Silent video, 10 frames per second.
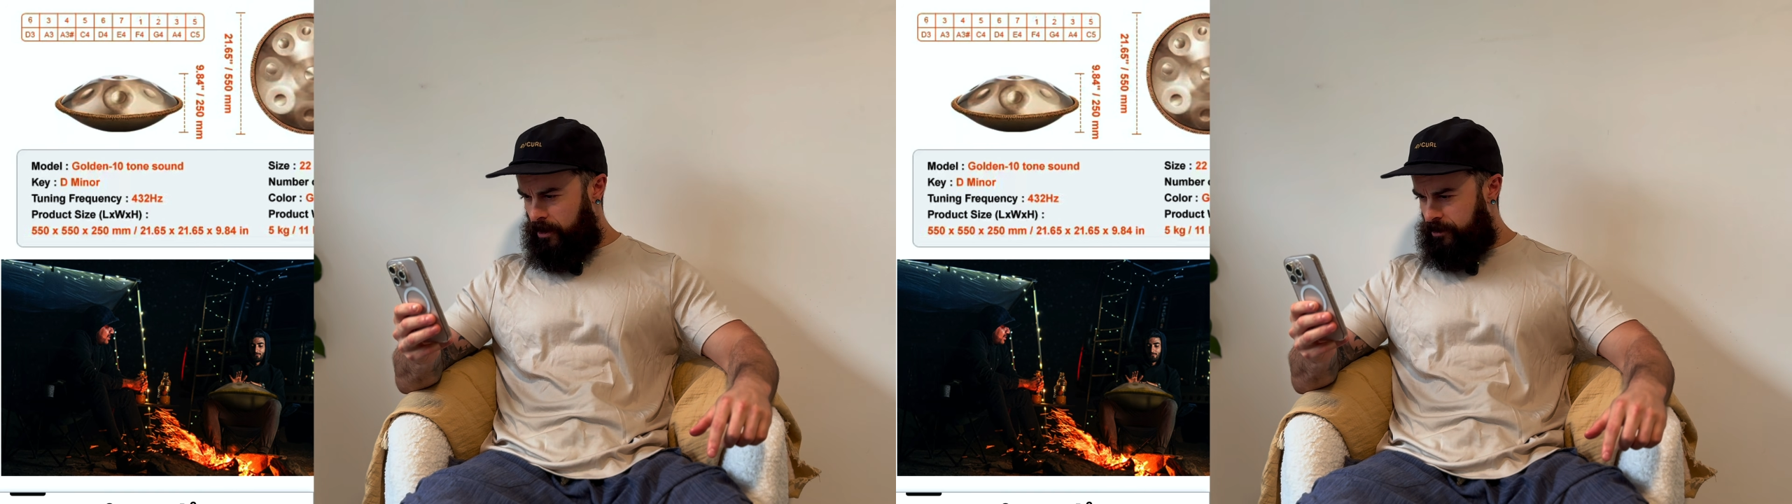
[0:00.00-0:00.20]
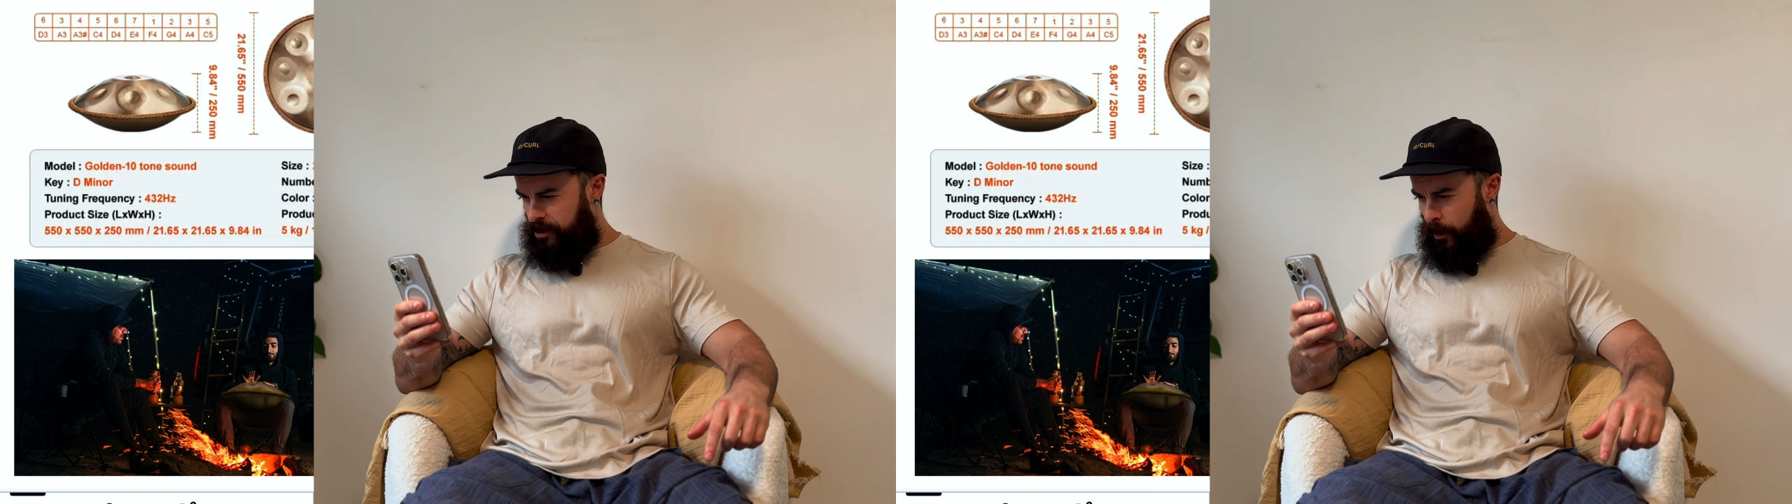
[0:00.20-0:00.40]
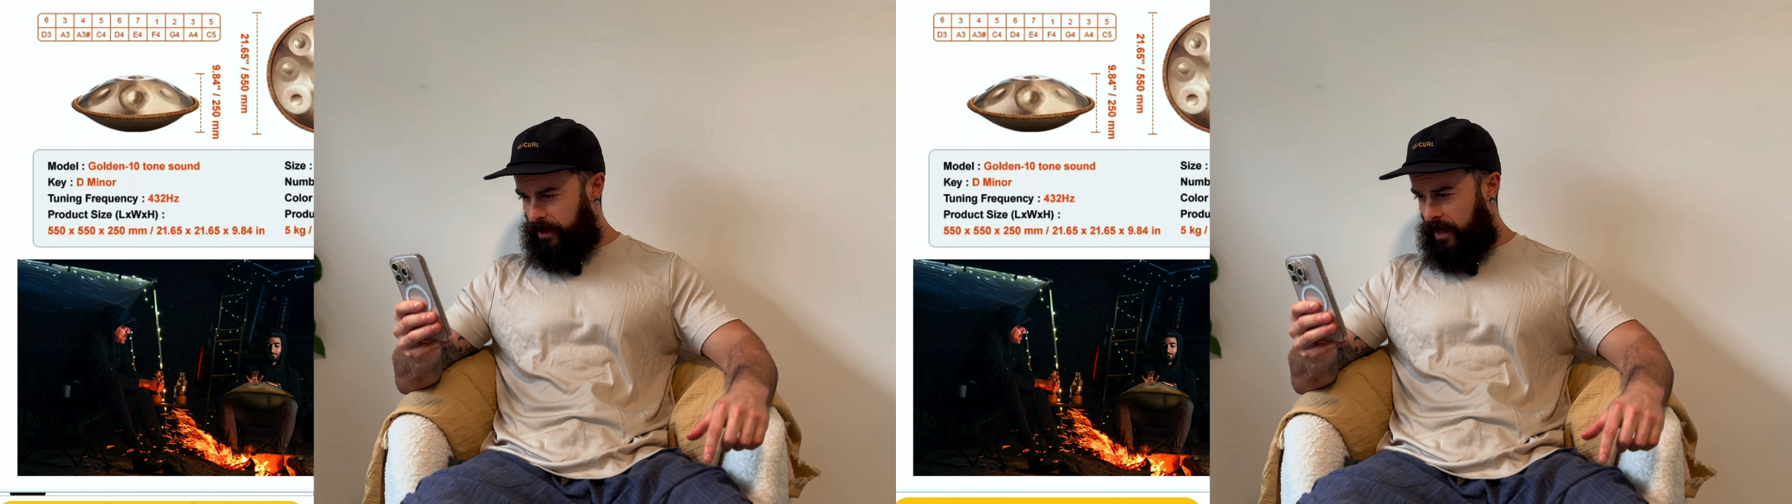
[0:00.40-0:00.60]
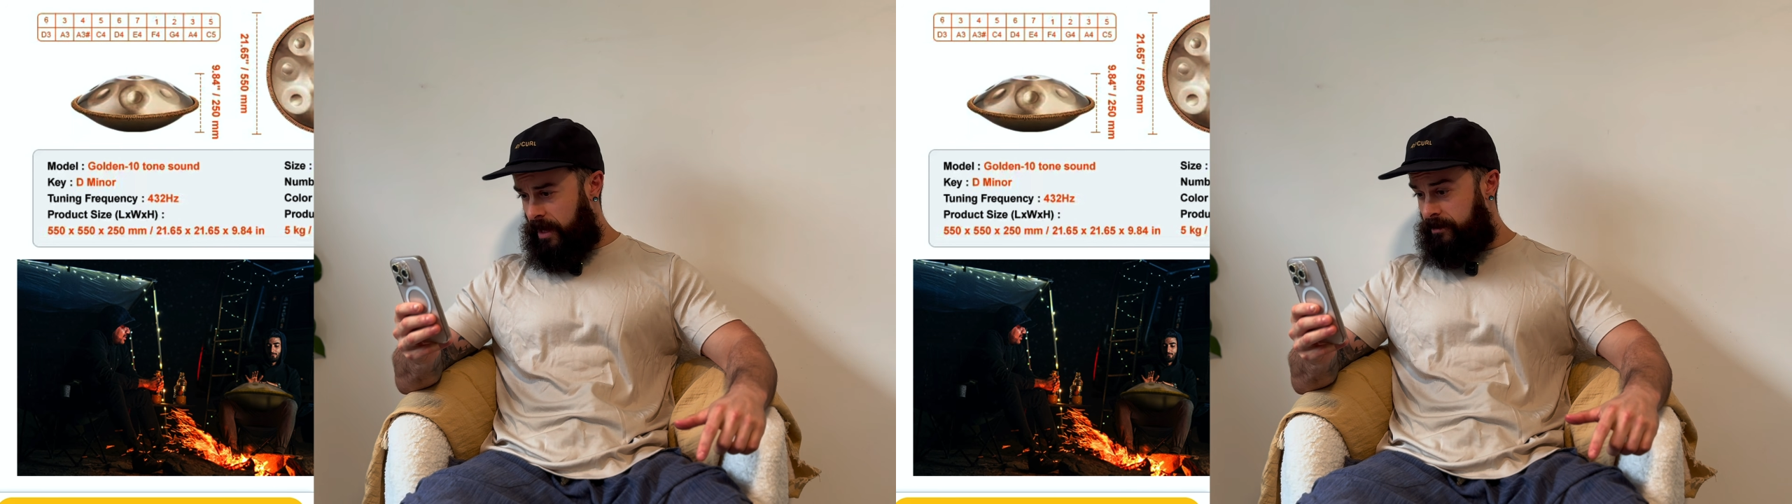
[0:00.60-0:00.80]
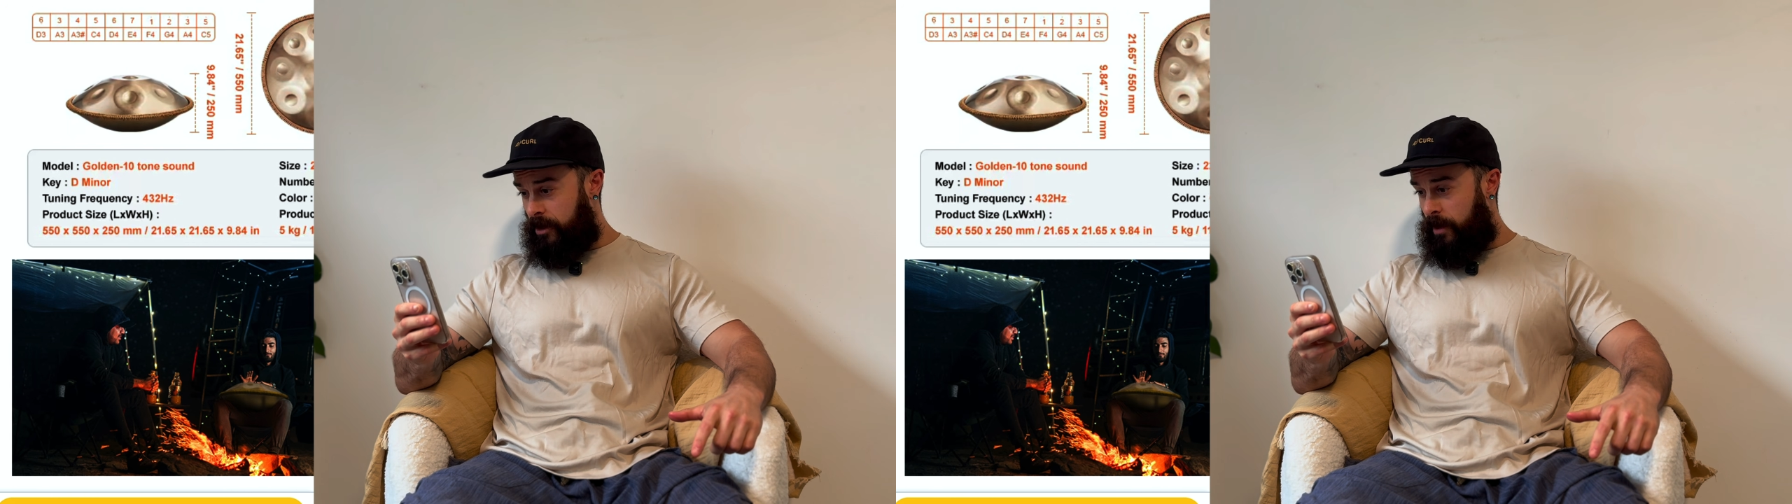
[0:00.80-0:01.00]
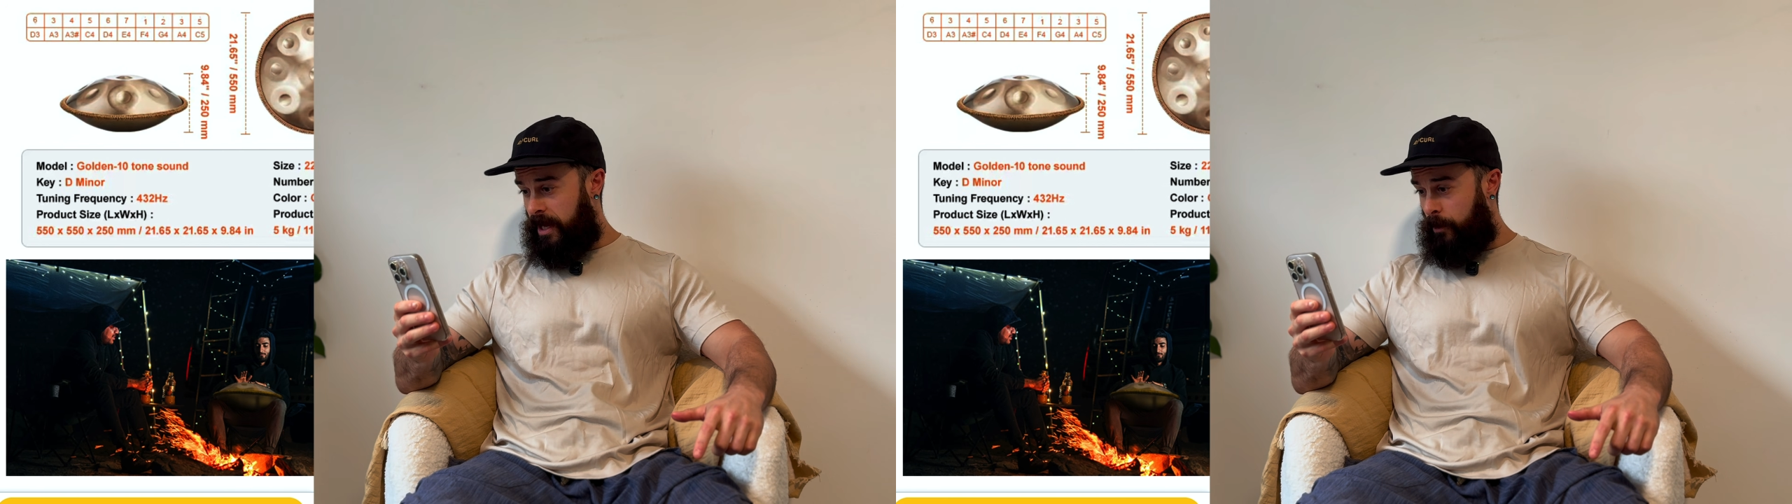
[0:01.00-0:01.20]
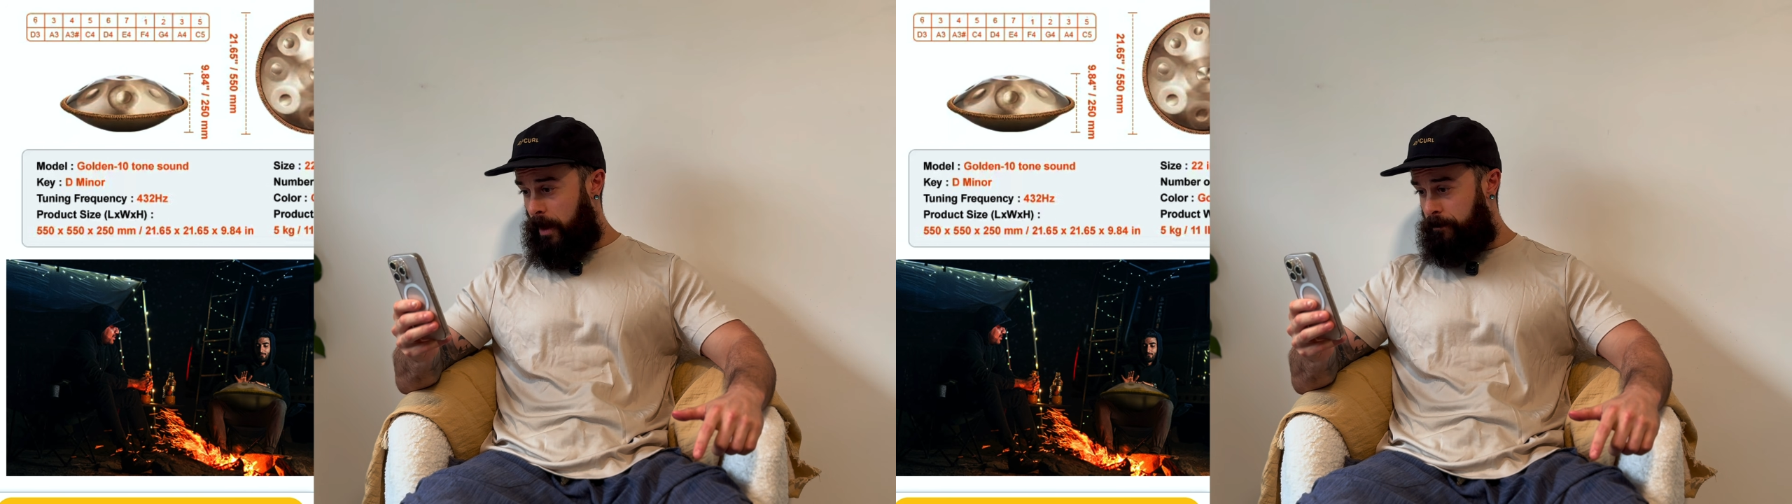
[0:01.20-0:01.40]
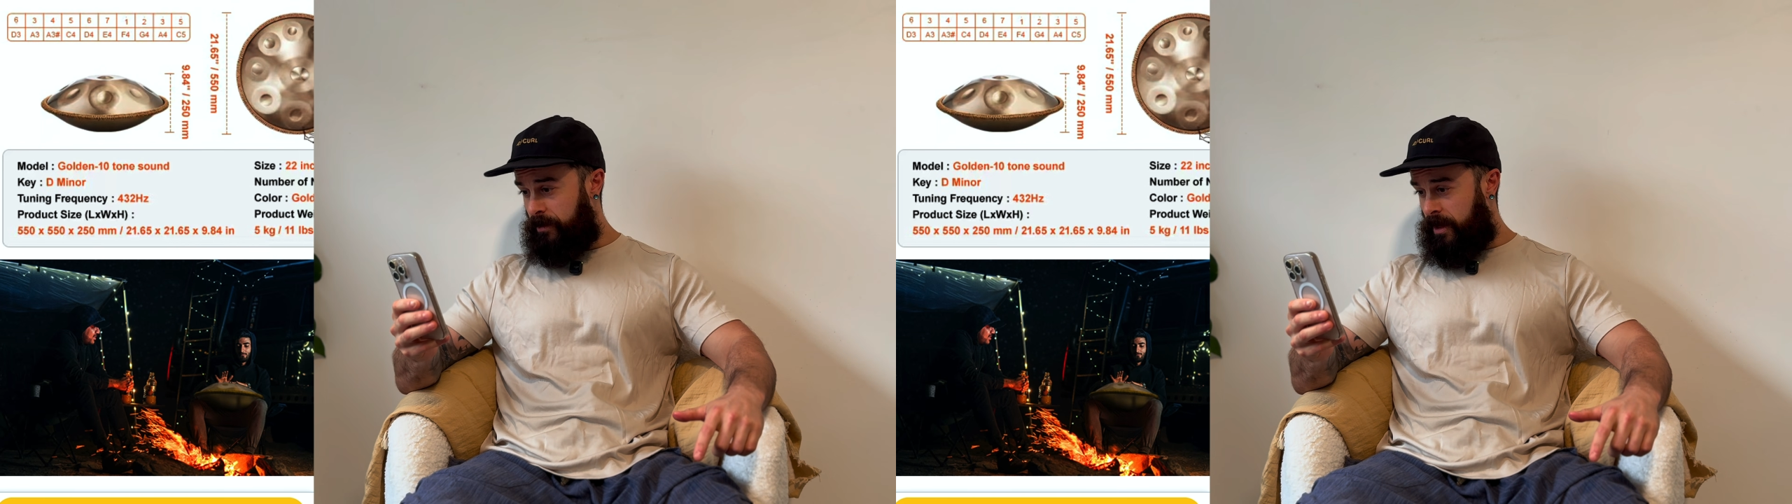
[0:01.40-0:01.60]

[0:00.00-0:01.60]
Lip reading: showing there. So anyway,